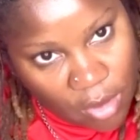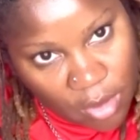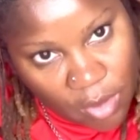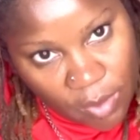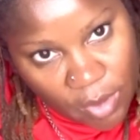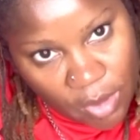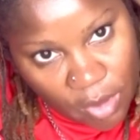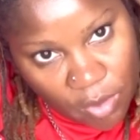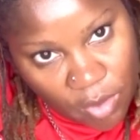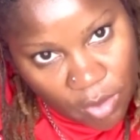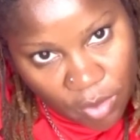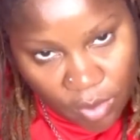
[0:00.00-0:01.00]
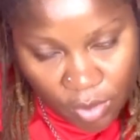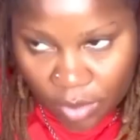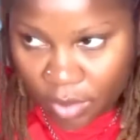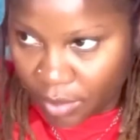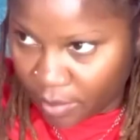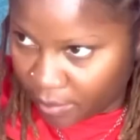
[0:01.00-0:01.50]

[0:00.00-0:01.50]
This one is a little loose.